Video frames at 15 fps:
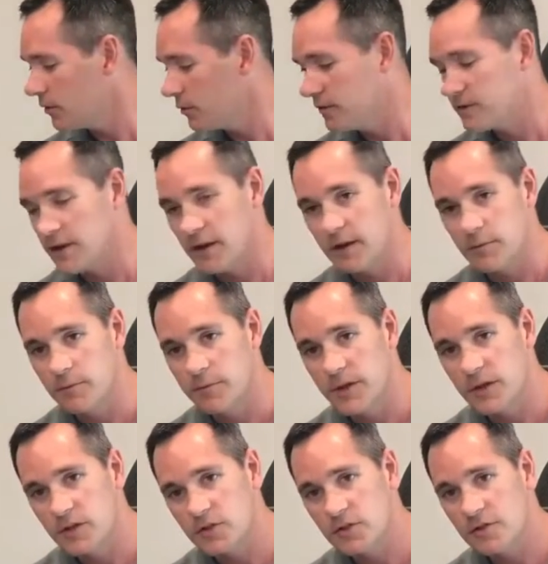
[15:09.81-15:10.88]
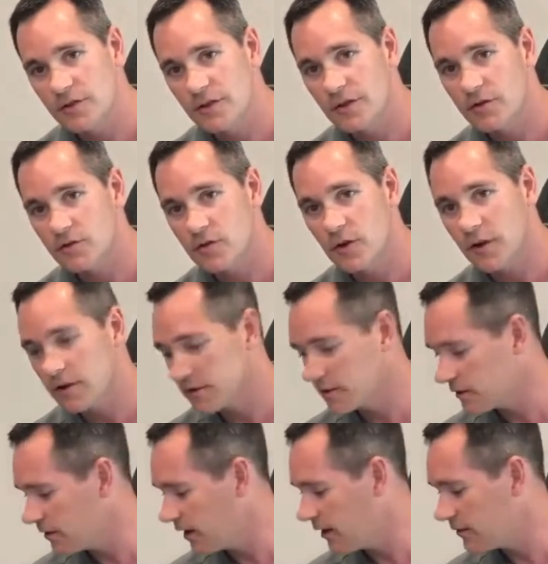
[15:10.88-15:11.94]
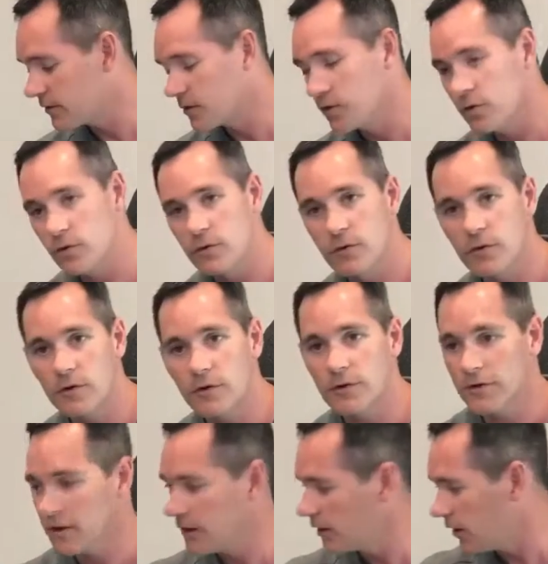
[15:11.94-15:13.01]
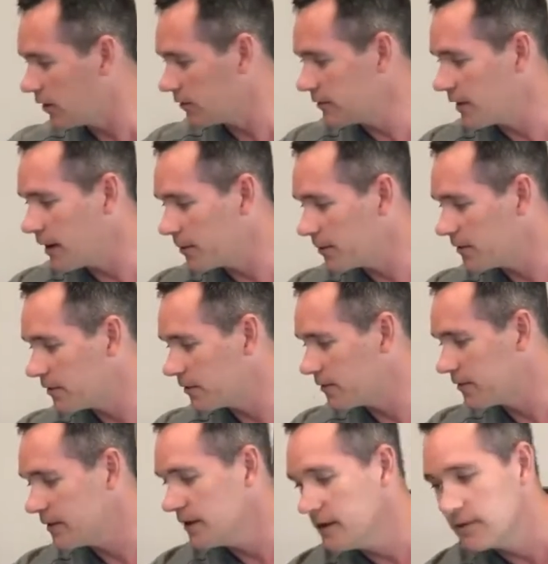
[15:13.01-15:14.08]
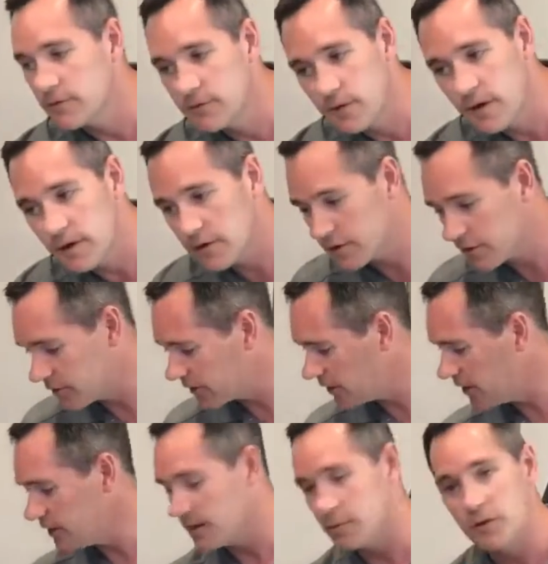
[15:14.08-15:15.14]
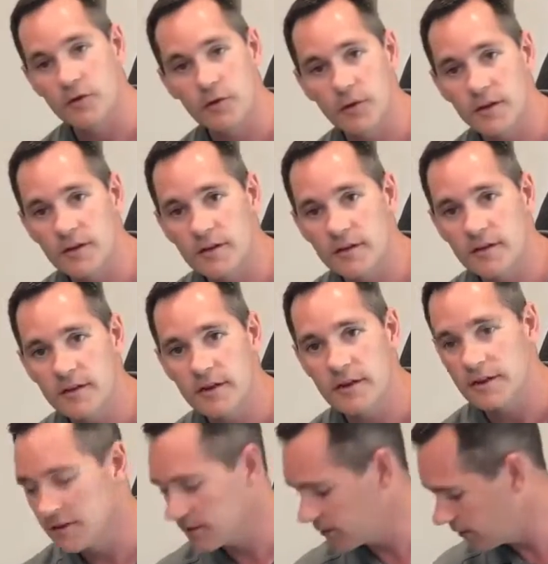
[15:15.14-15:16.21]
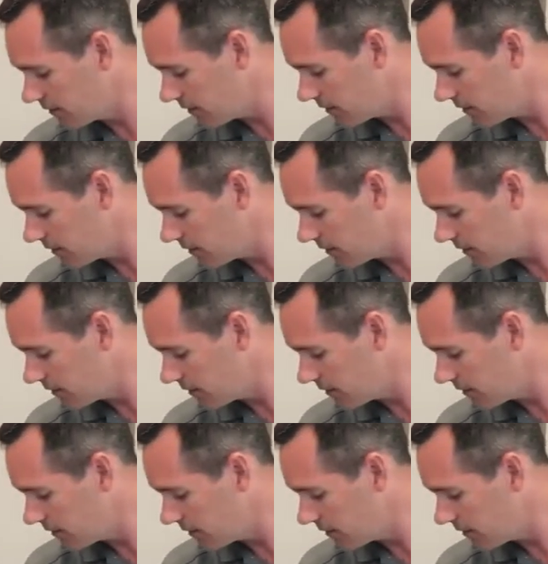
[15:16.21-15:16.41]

we've taken pictures of their trucks, they have coolers on top of their seat, in front of their seat, and between the seats.